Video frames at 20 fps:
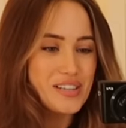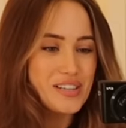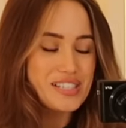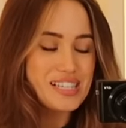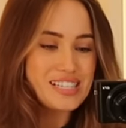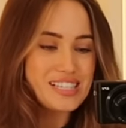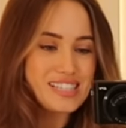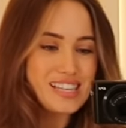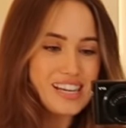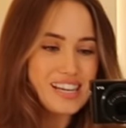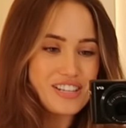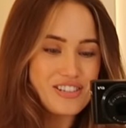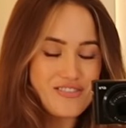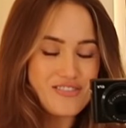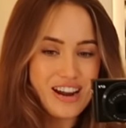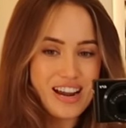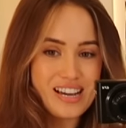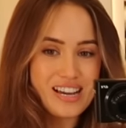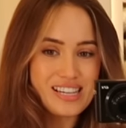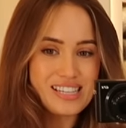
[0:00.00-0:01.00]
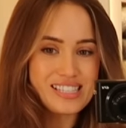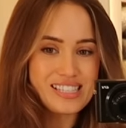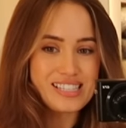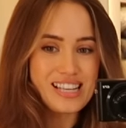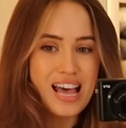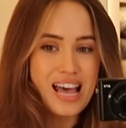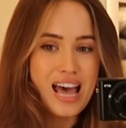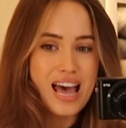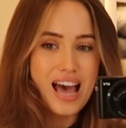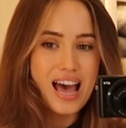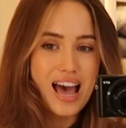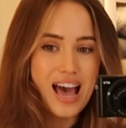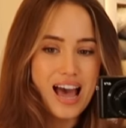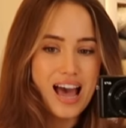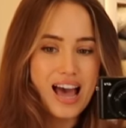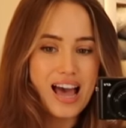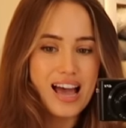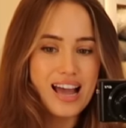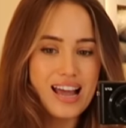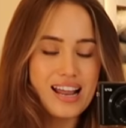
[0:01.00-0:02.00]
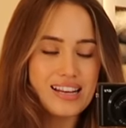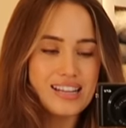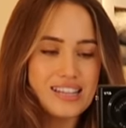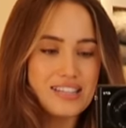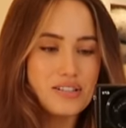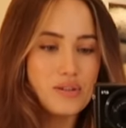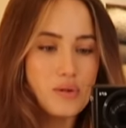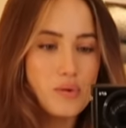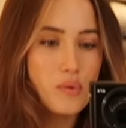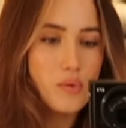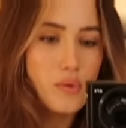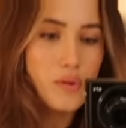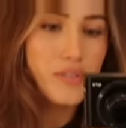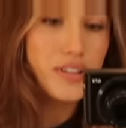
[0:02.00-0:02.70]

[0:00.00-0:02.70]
it's this knit dress and it's got all